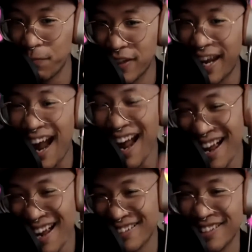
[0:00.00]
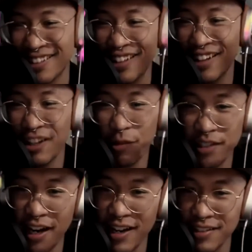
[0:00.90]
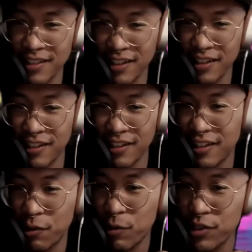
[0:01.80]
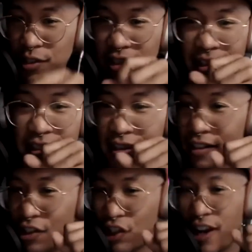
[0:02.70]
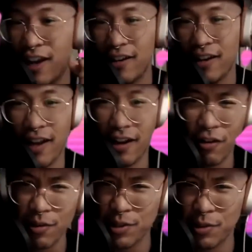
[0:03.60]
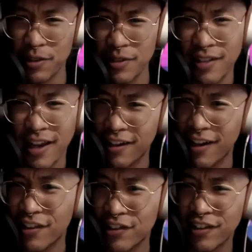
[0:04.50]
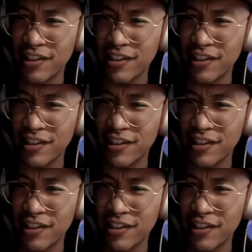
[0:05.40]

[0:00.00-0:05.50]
Kat was asking a question in the chat and also in Slack, actually.